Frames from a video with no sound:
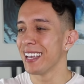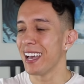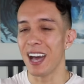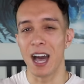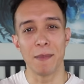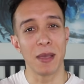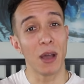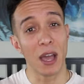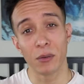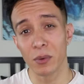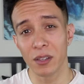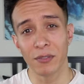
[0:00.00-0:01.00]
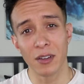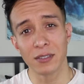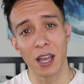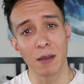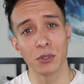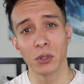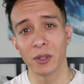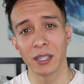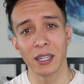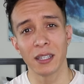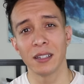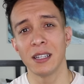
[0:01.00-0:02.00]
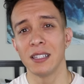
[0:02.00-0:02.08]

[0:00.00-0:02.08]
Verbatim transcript: Um, I had a really fun time doing it.